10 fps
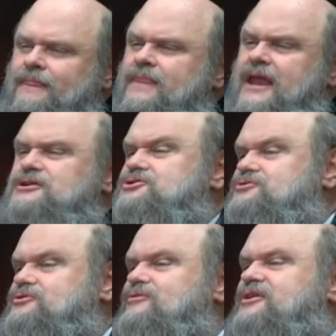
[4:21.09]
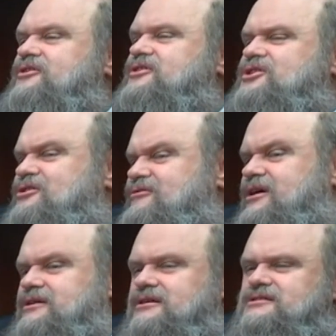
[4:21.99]
That is true under the
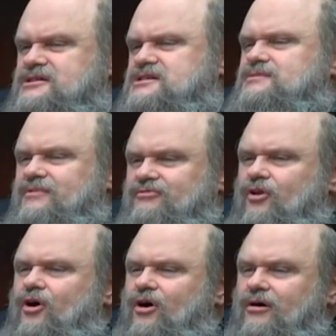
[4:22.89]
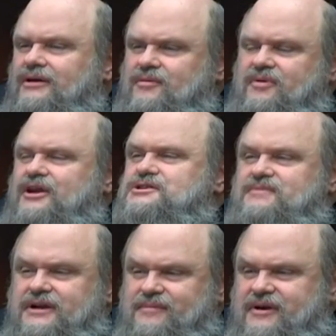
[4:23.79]
current system of law and
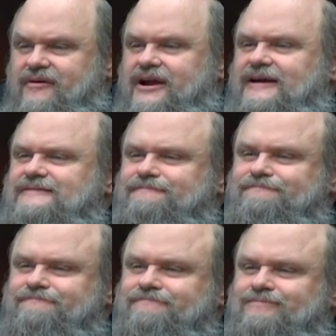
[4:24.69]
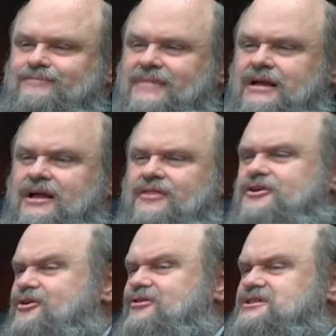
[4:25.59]
punishment in America. The
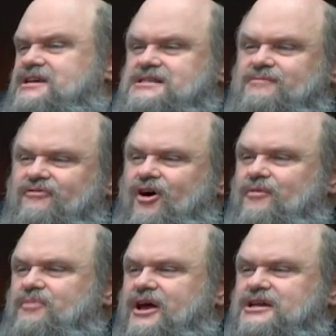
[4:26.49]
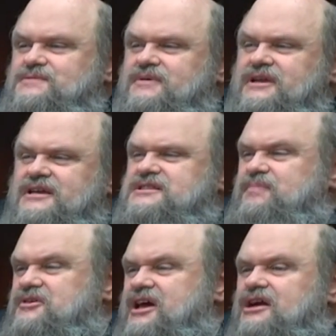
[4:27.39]
current system of law and punishment is the
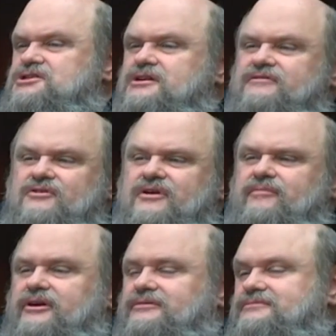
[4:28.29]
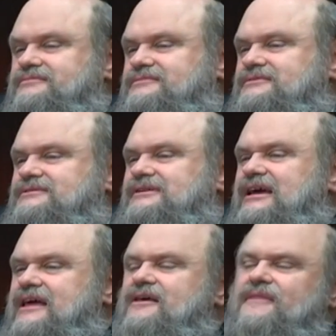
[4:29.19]
protection of the criminal
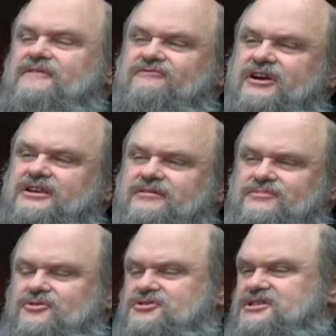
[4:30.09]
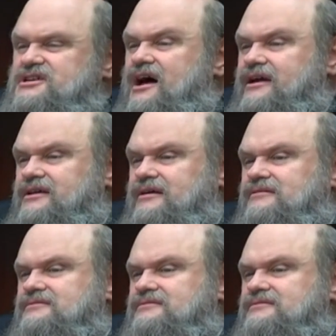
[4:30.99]
and not the victims or society.